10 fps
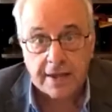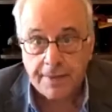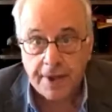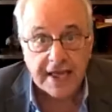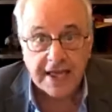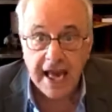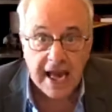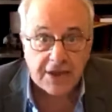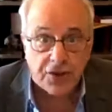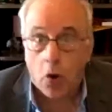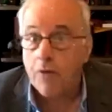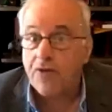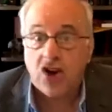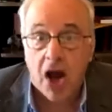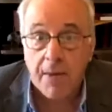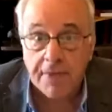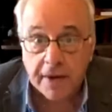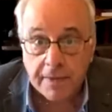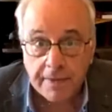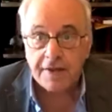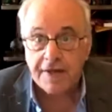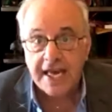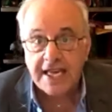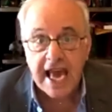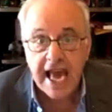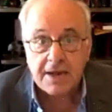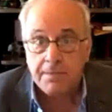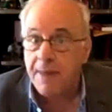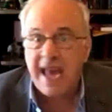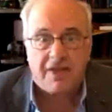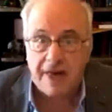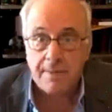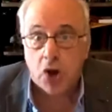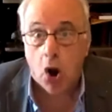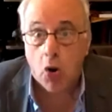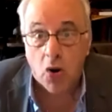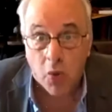them. They can't overcome them. They can't make them go